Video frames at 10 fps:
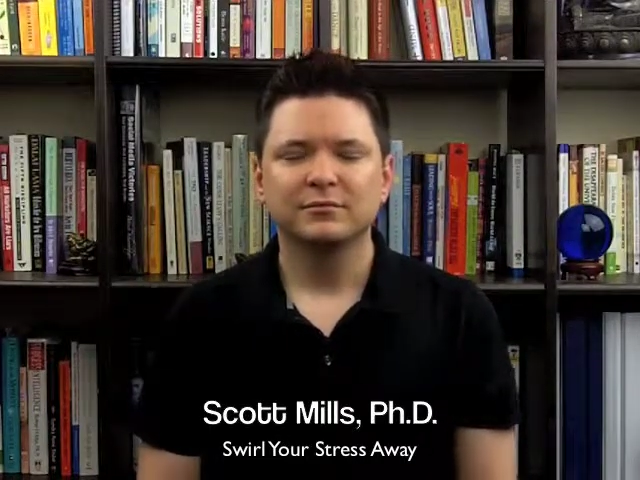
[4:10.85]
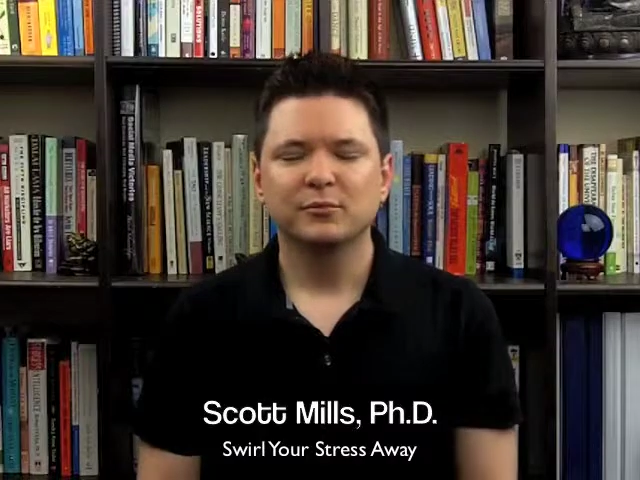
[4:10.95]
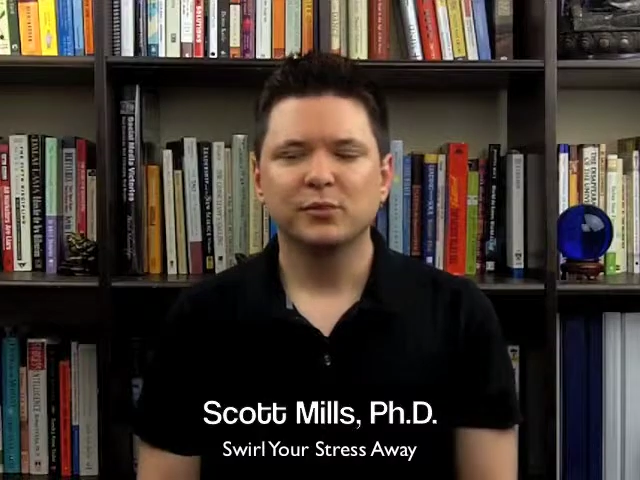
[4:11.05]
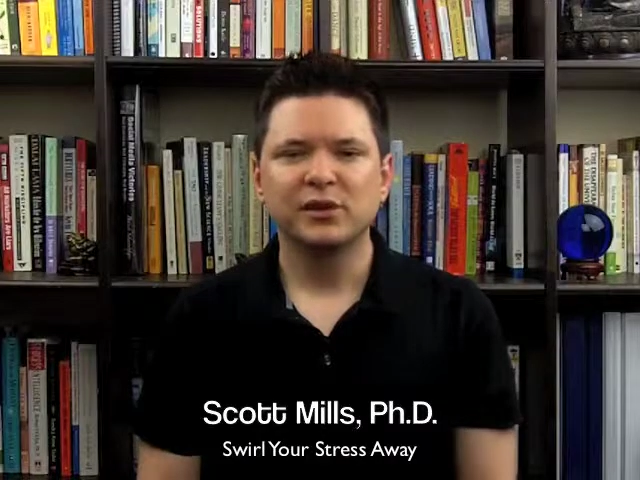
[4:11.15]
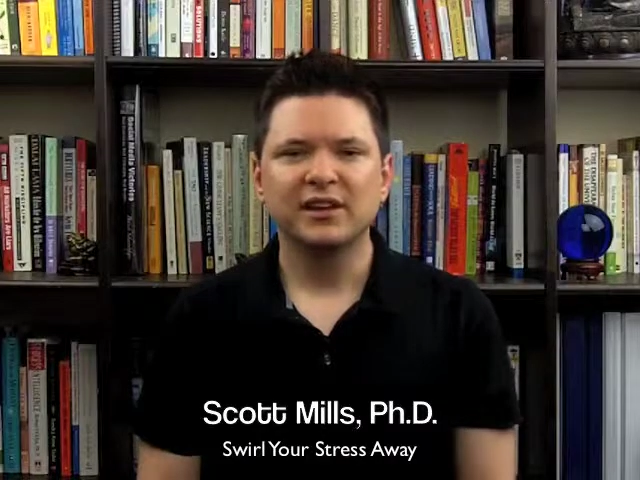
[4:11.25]

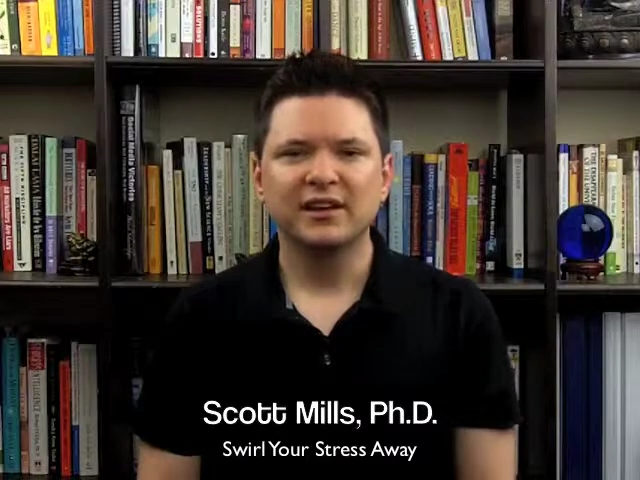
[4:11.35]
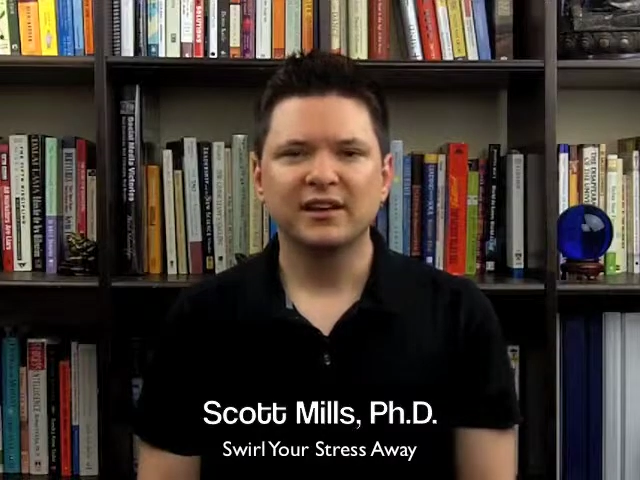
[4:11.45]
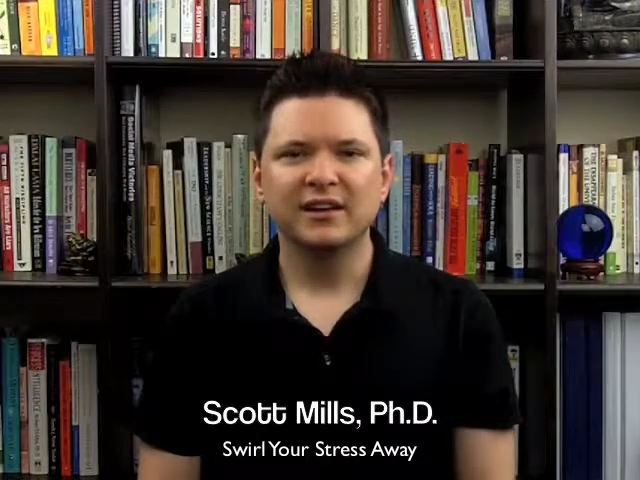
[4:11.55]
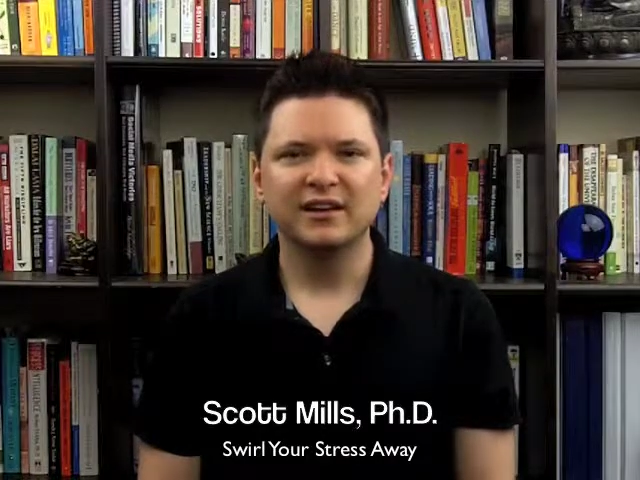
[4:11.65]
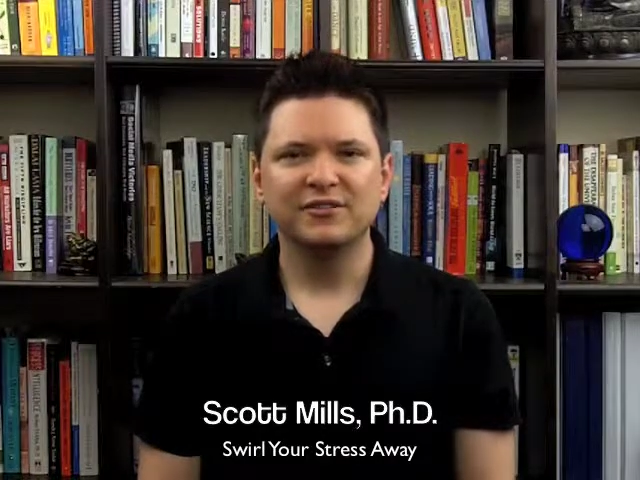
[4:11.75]
Breathing it
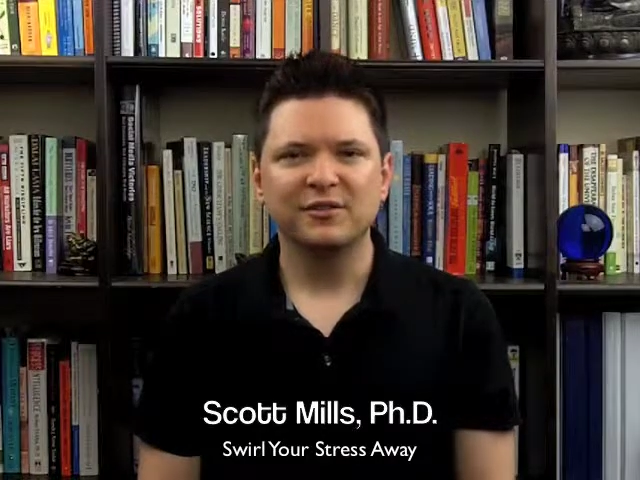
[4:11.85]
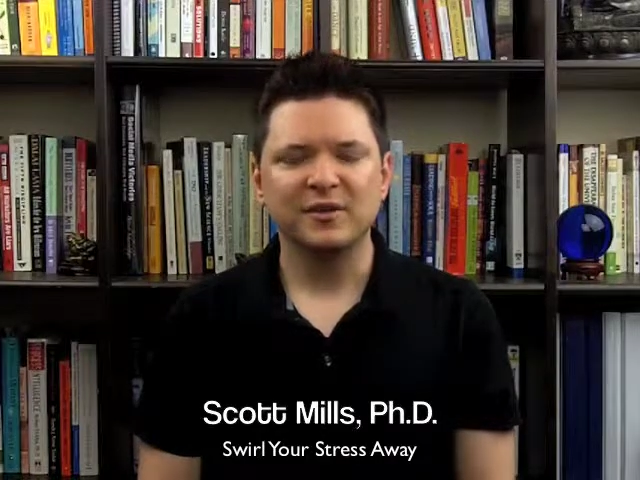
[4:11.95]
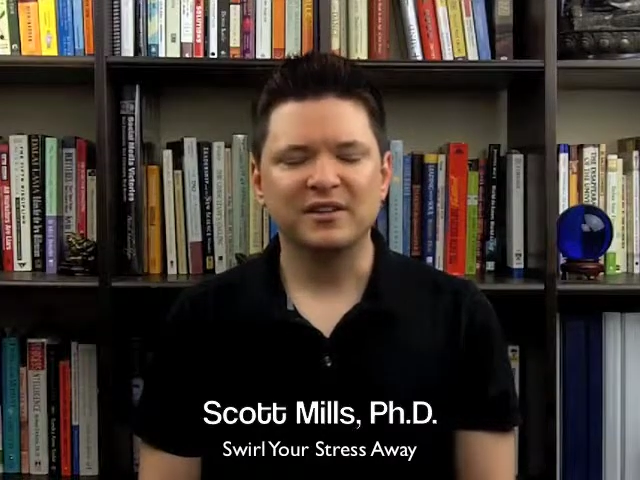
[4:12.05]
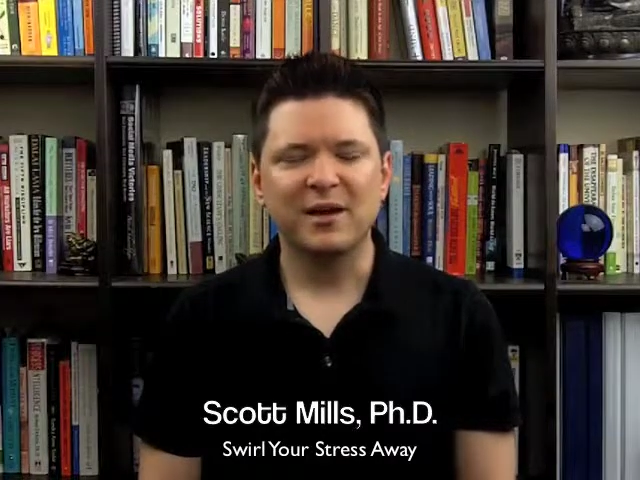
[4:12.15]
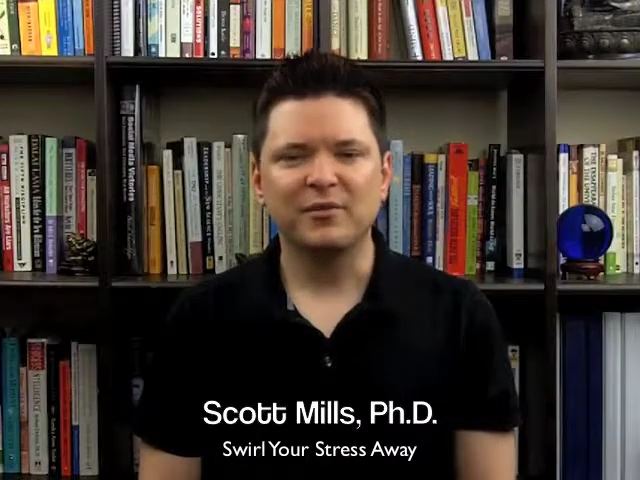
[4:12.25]
in from the
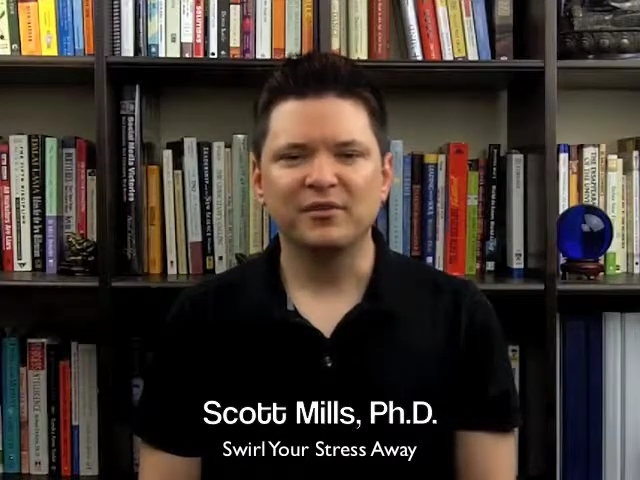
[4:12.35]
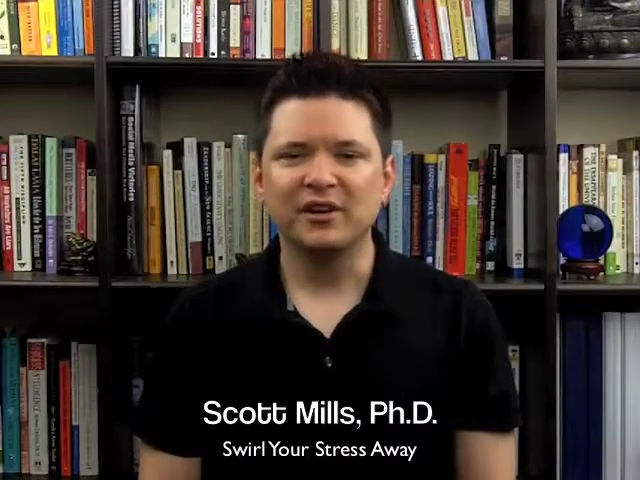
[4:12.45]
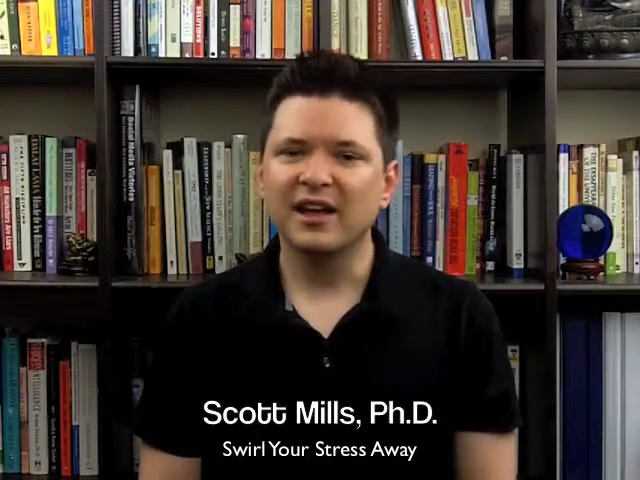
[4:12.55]
top of your